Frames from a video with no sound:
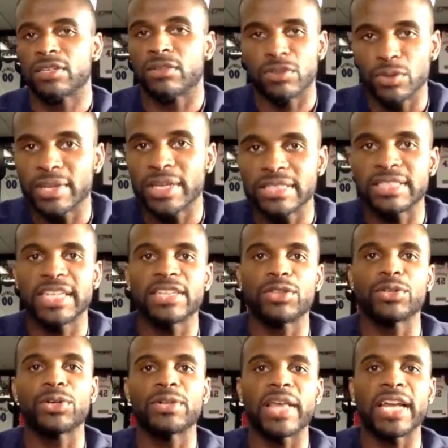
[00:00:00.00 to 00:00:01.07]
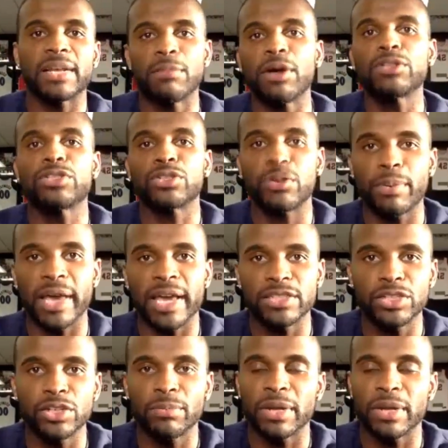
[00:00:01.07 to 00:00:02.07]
you can sit through that emotional pain too.